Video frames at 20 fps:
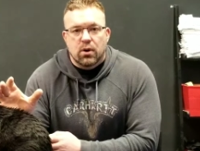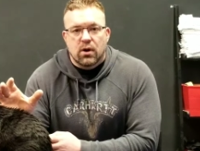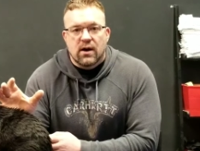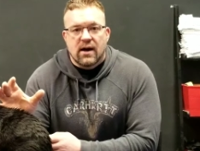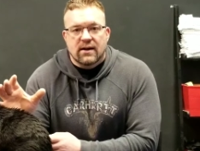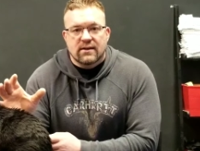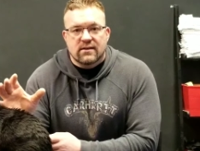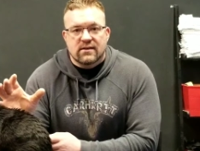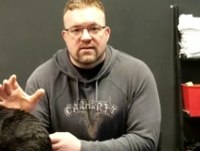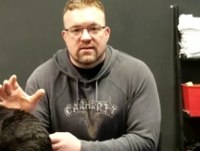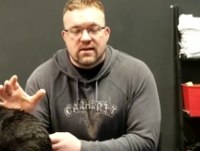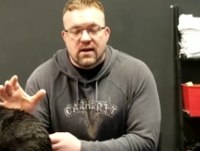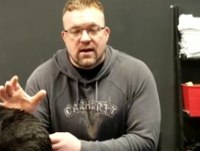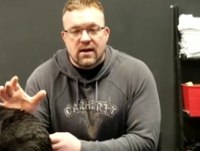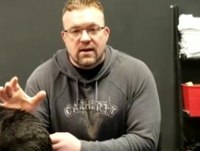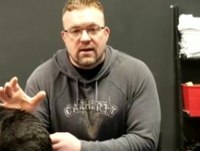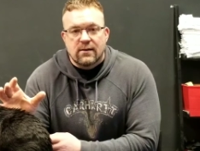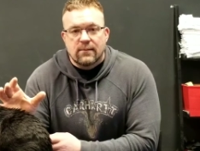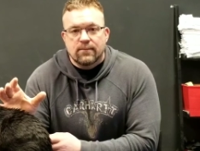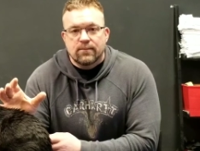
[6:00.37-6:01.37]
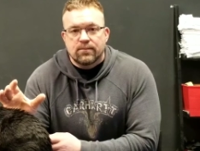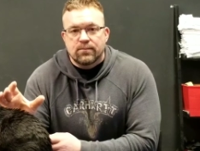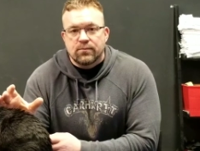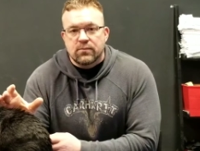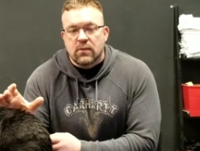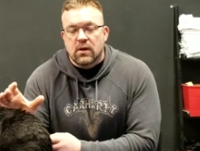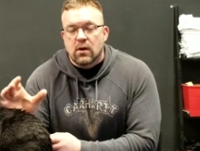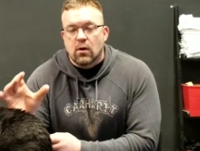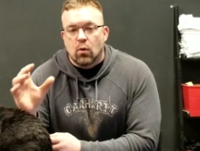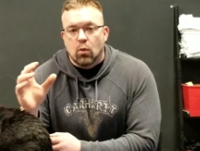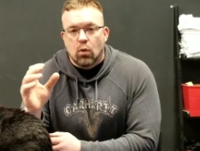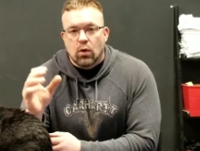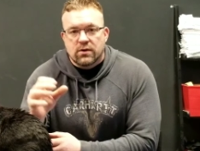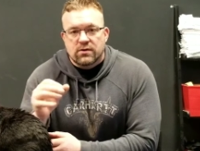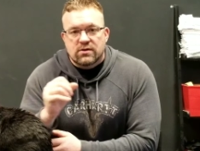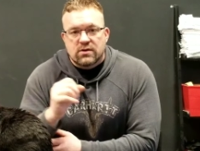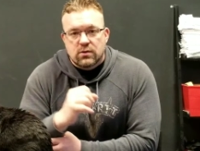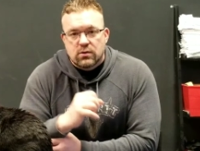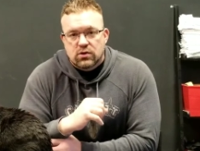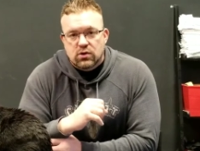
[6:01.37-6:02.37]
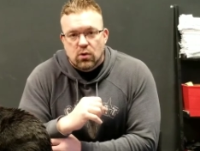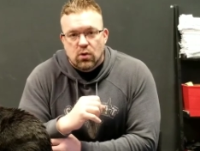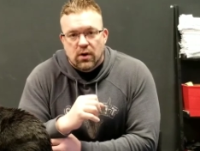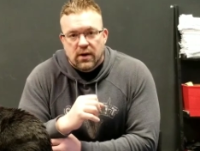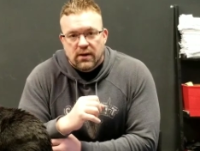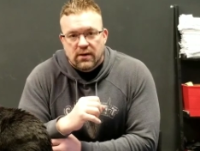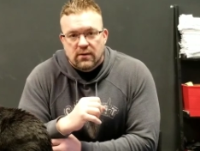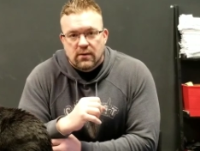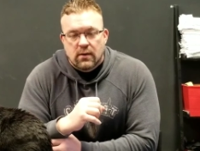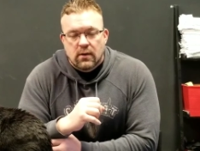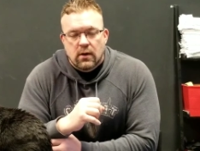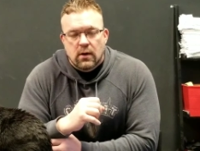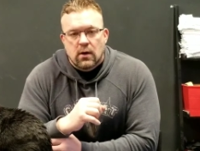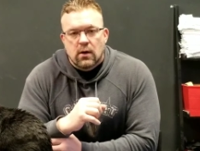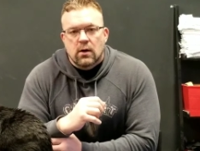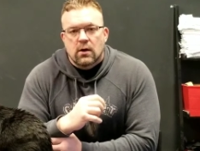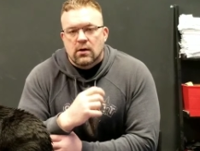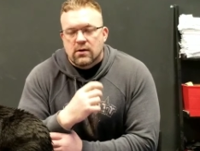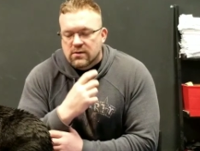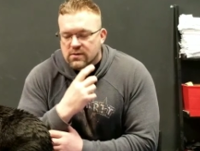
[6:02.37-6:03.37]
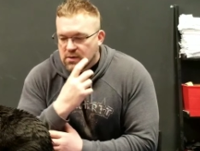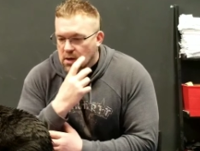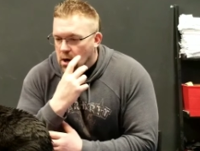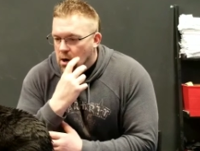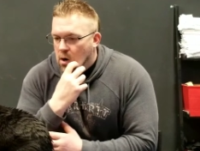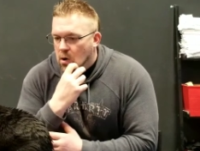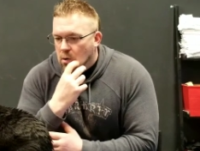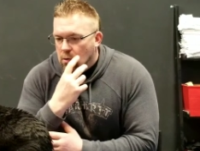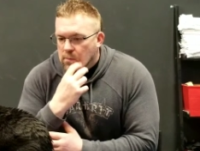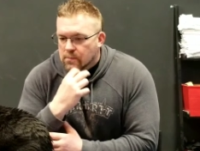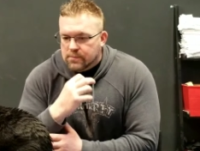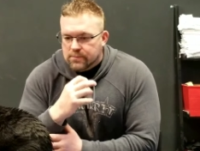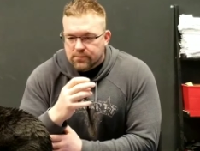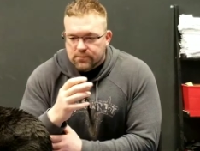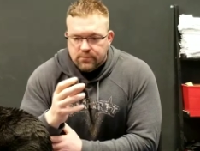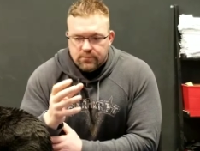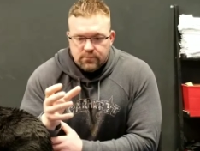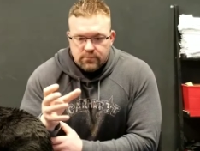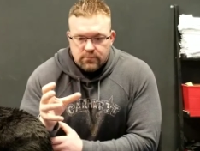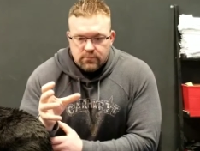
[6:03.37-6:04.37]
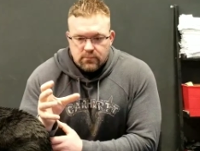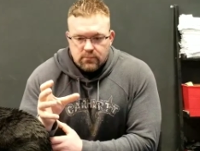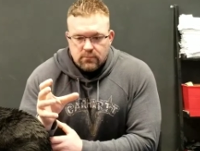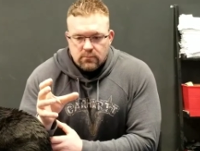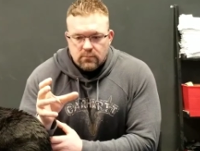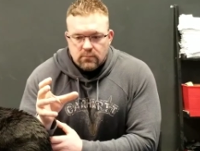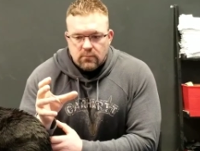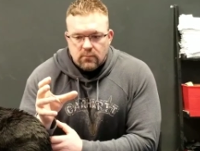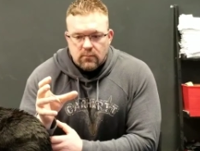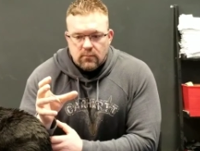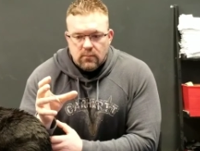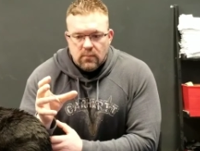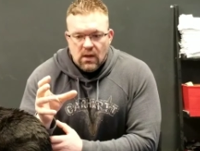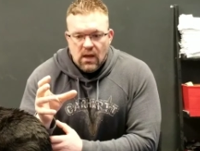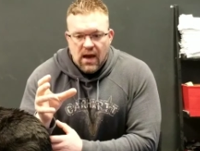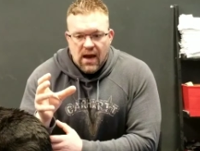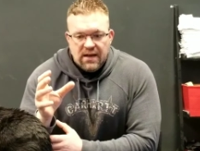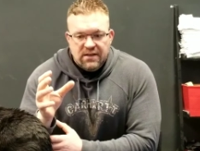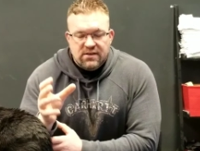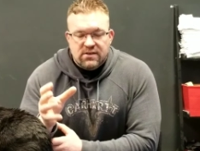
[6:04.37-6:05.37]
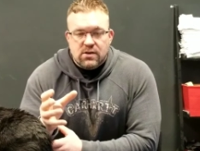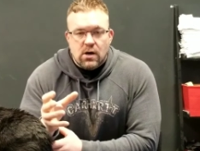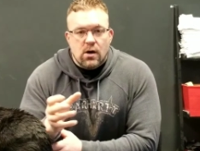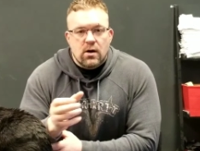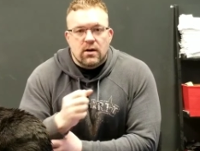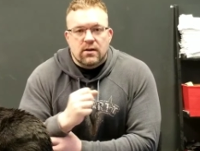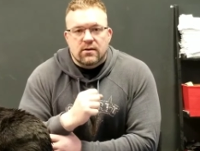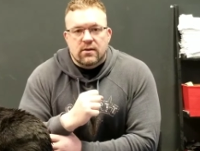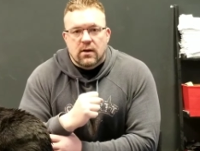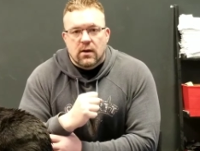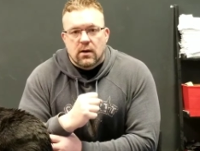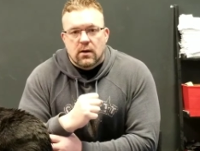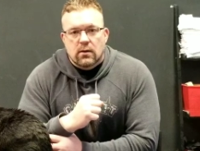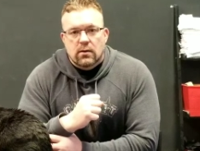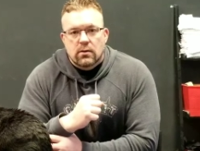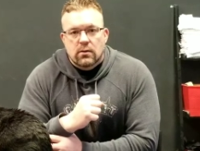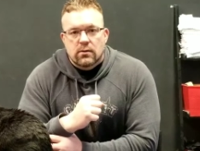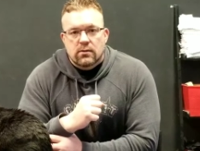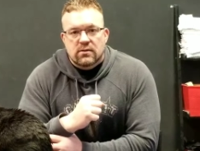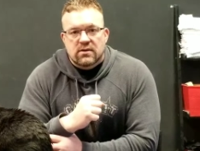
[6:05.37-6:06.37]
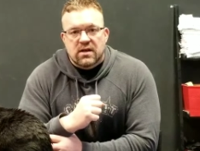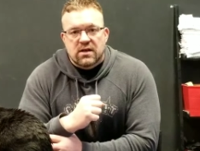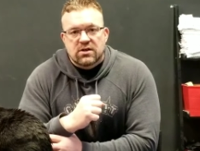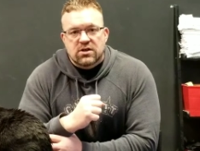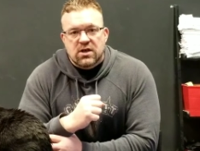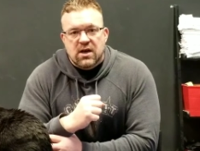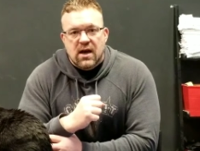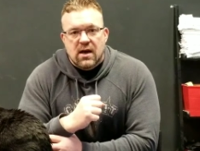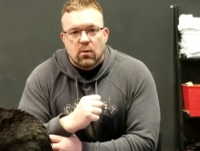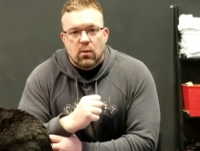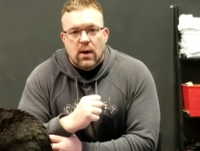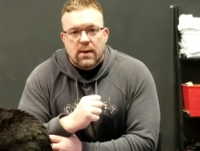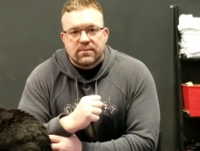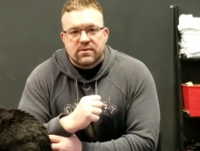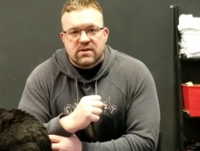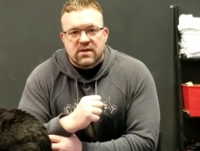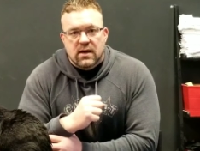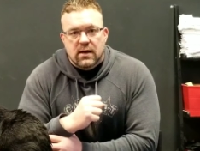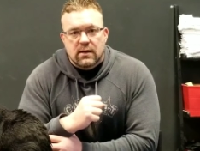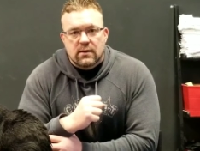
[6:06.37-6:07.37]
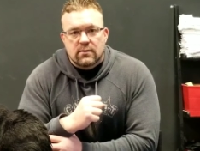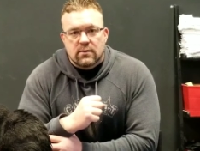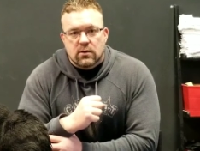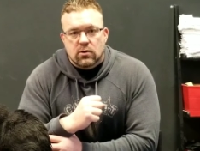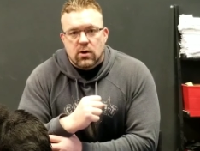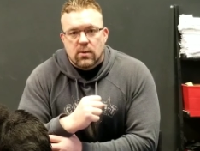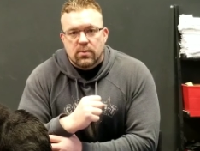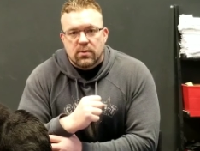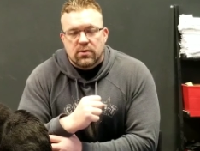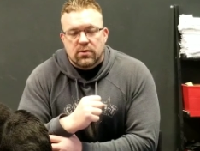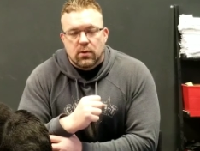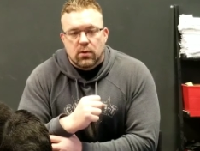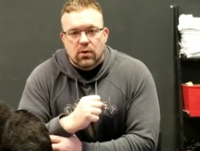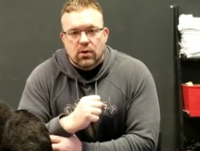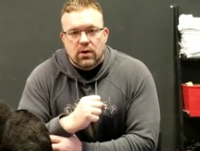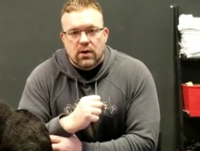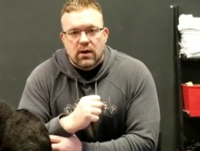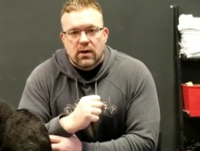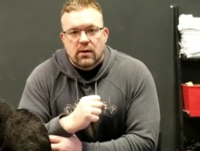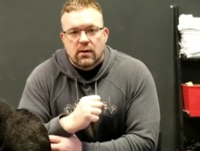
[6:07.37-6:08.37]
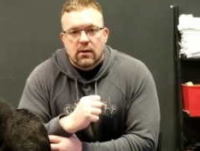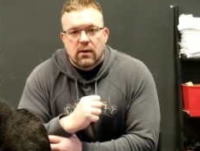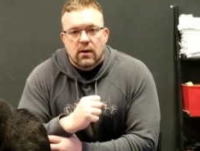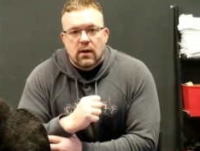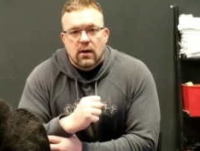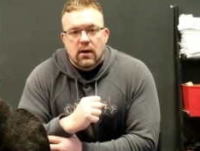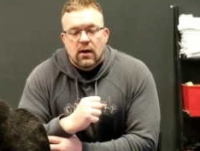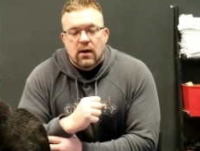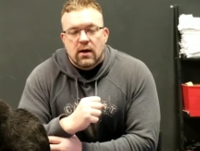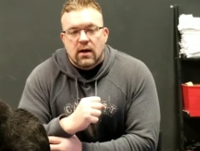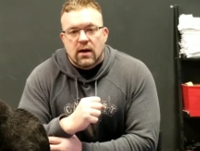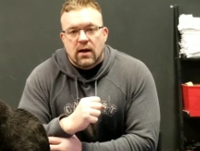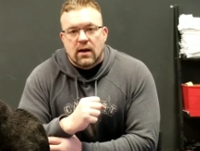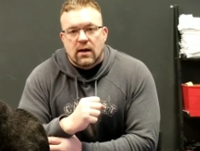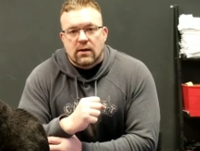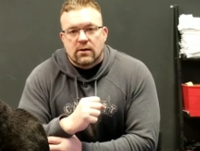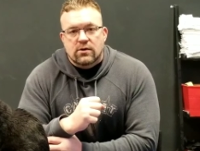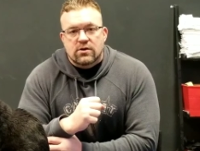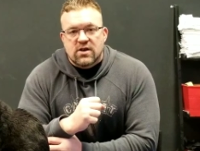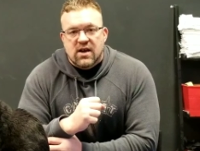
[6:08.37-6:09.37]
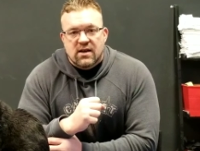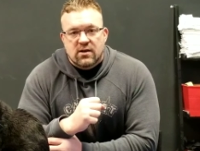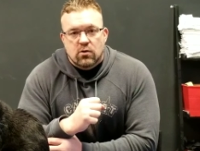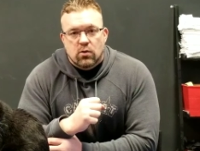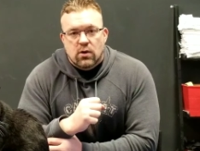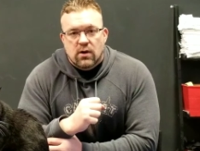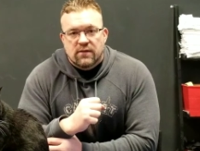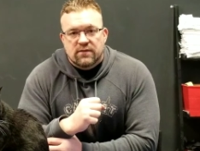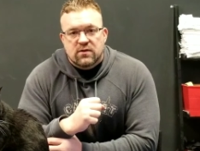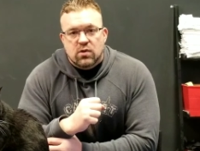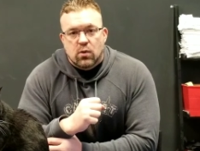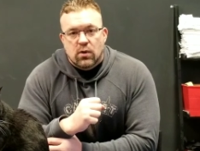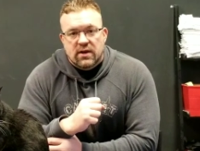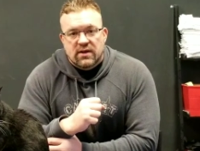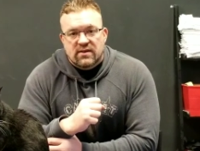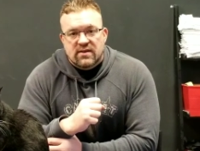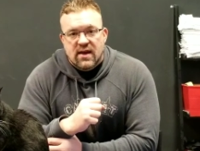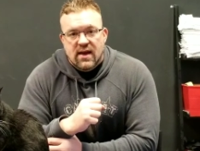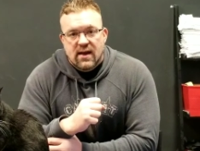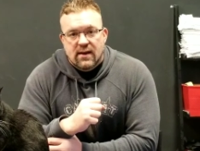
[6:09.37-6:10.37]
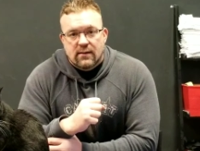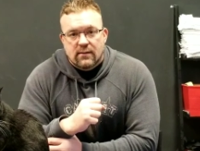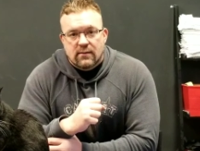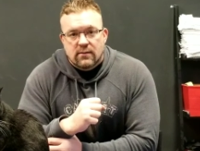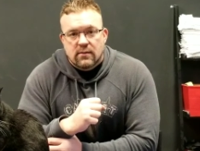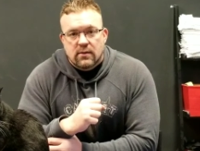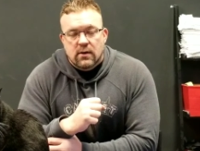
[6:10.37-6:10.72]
put on the site once you join. So I started the TGA website, the Grip Authority, in January of 2010.